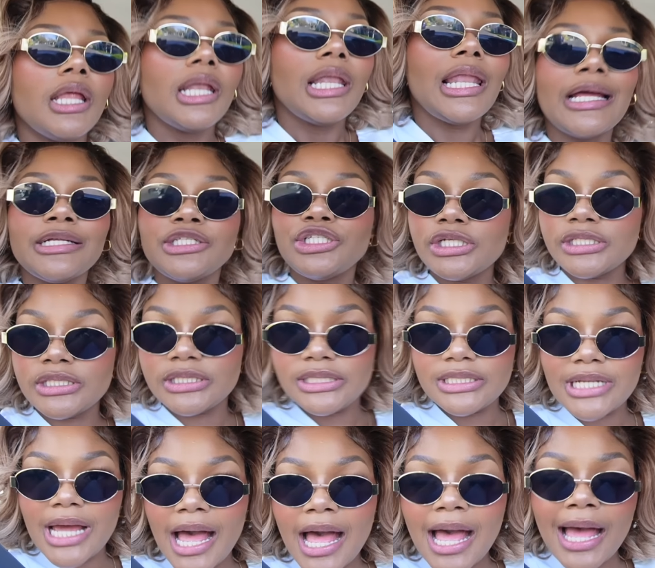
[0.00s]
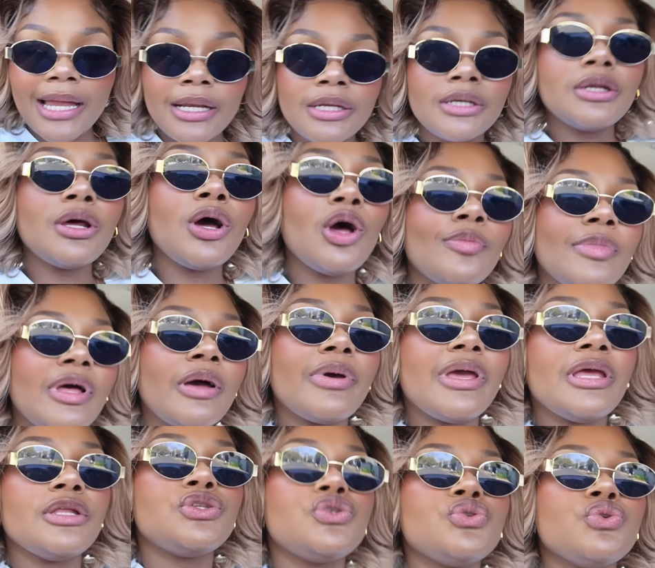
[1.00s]
Lunch is done, on my
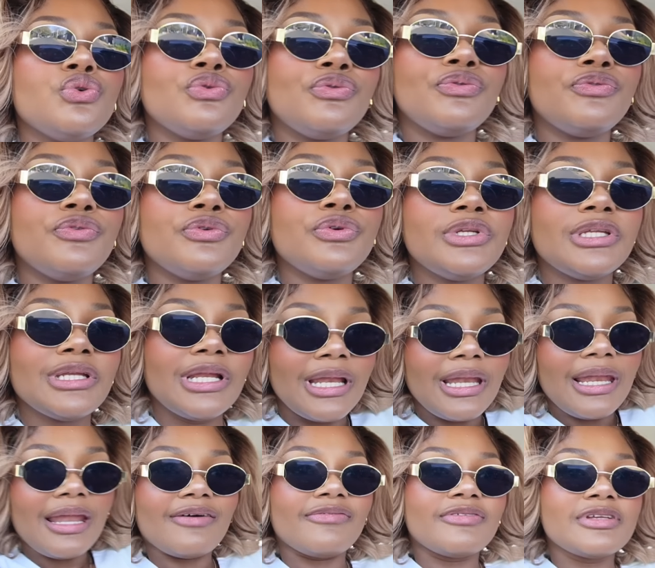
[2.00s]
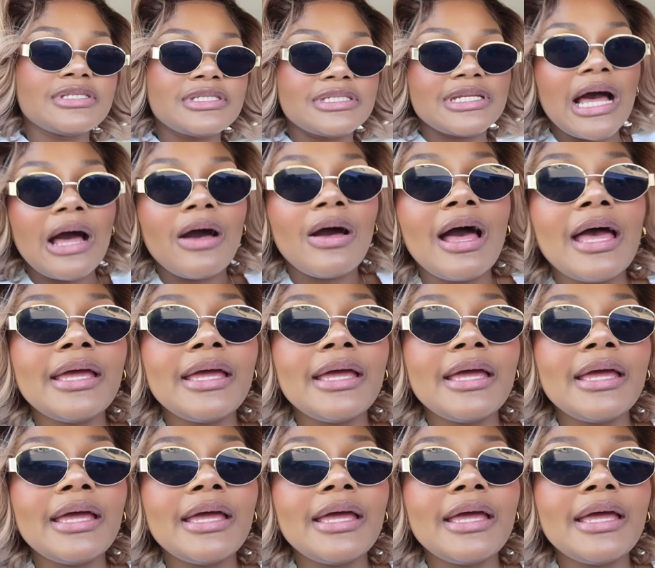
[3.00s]
way to Food Lovers now.